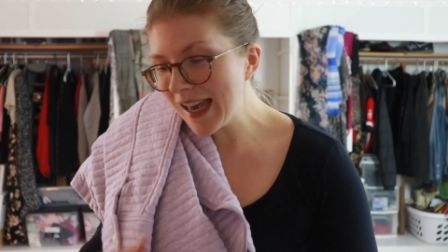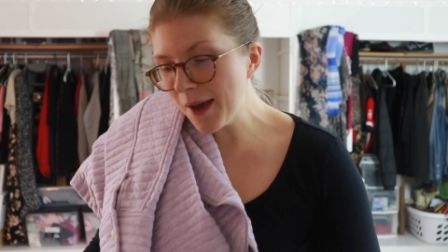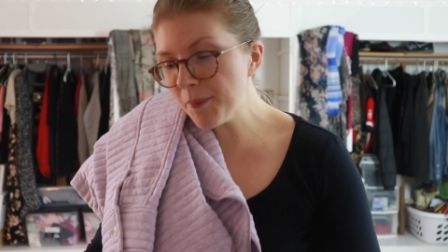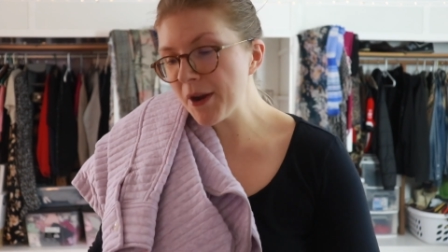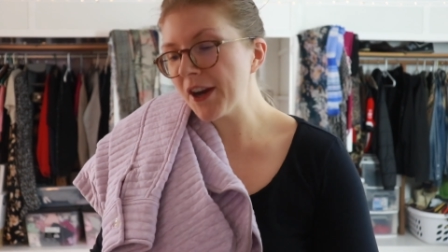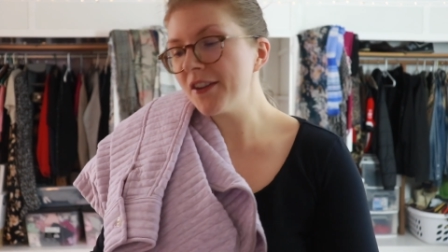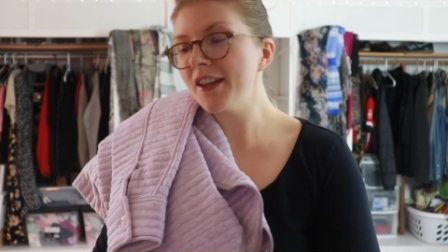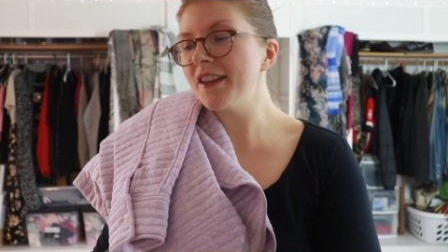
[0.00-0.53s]

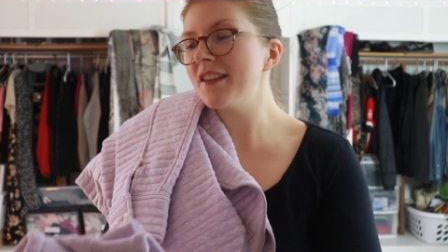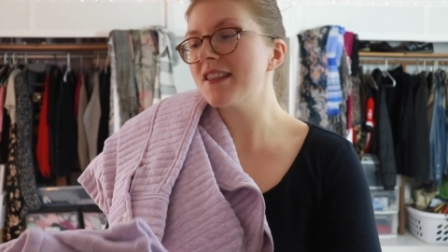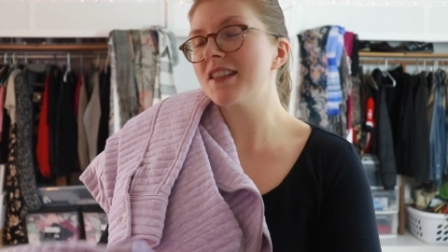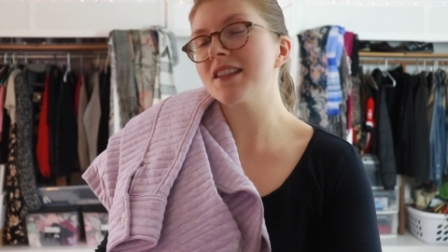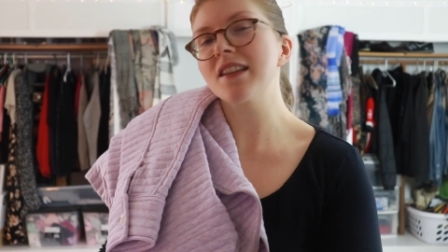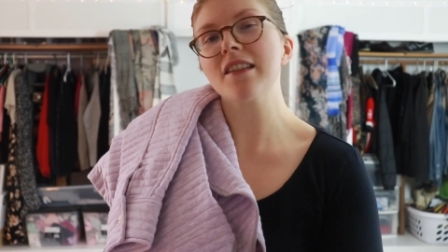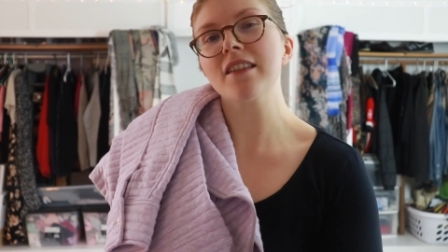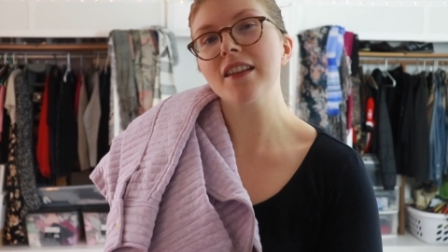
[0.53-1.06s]
Apparently this
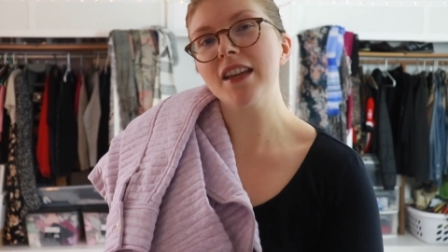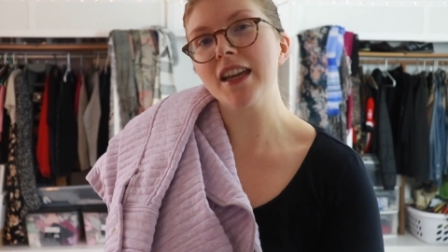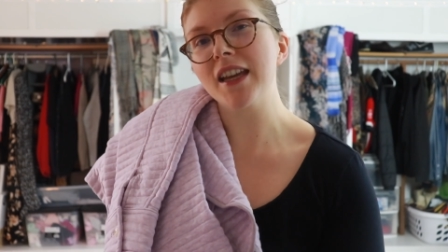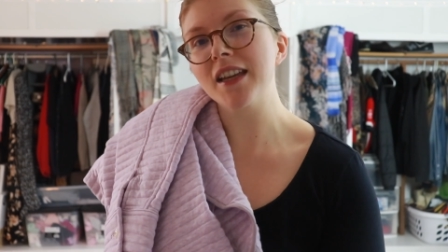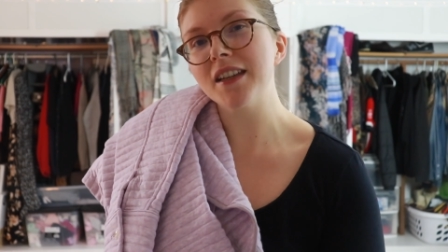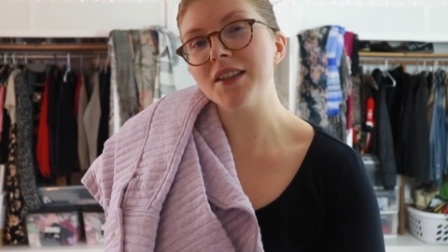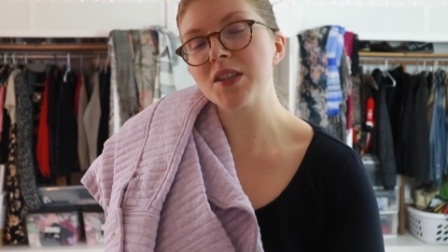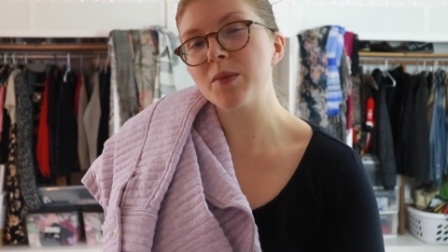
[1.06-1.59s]
is a
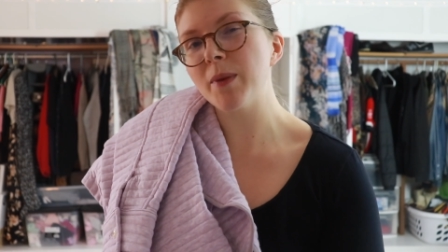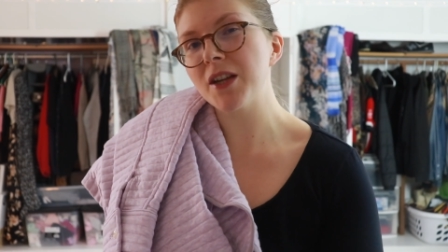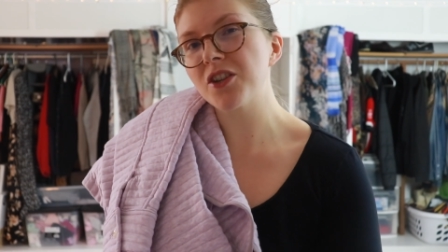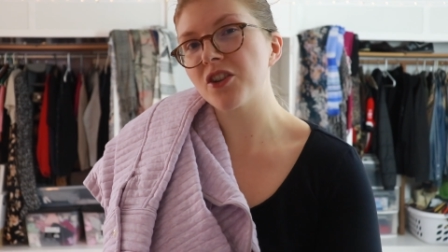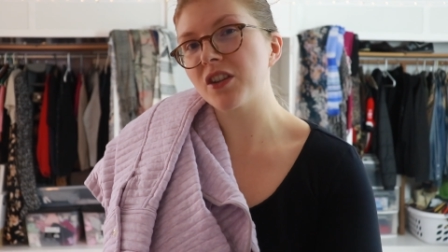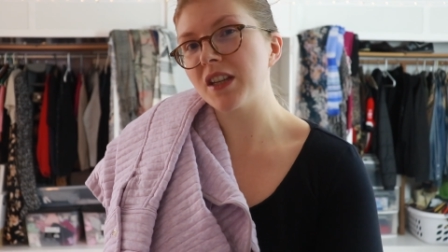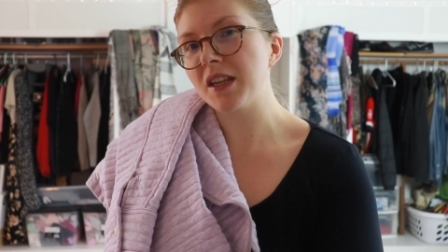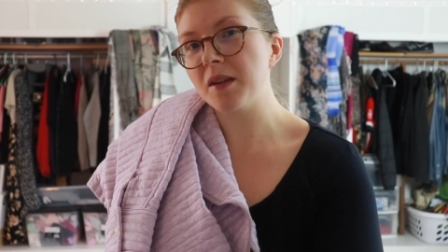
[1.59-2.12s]
thing,
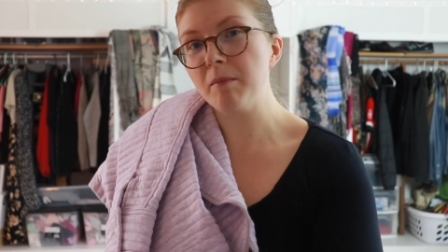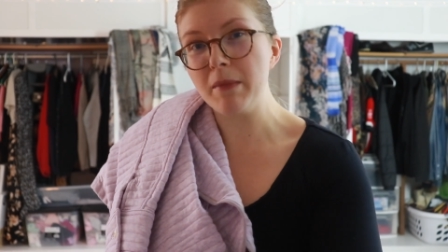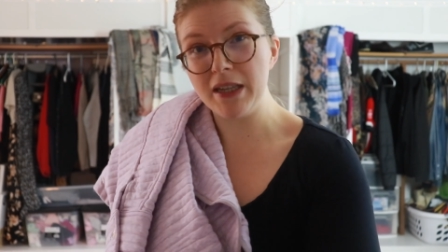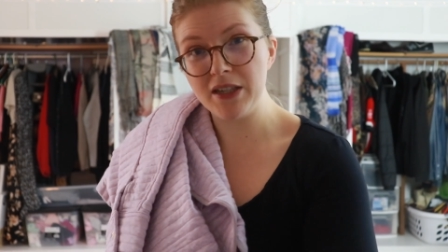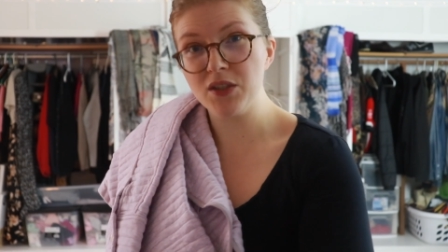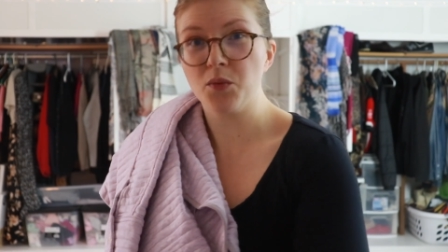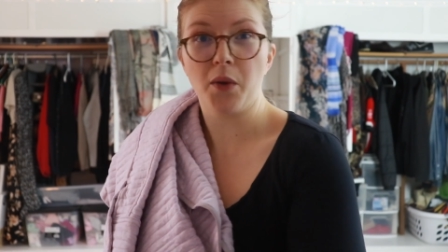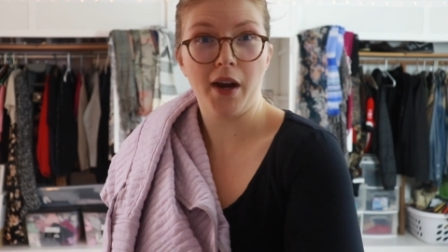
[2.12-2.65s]
especially in
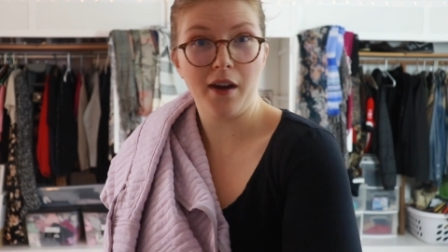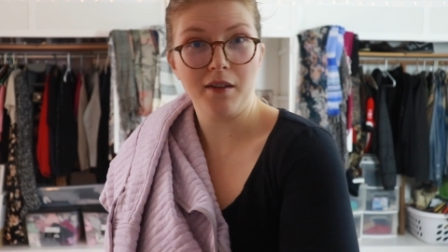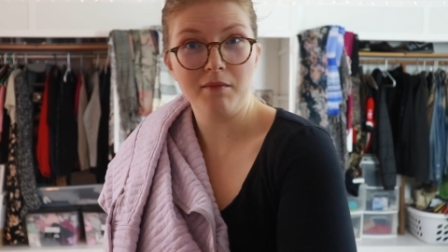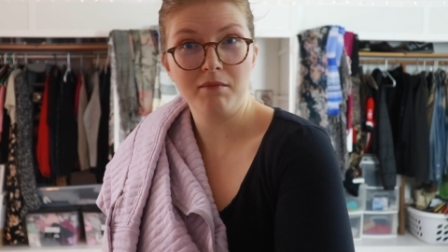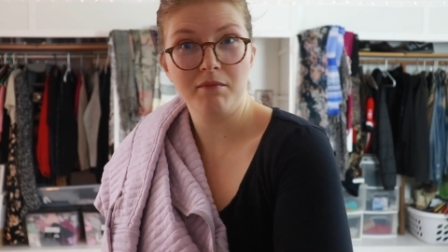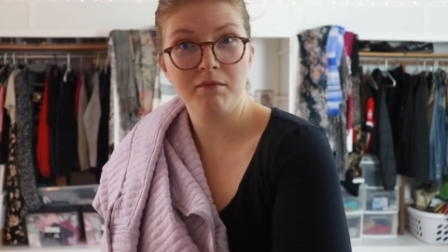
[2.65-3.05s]
menswear,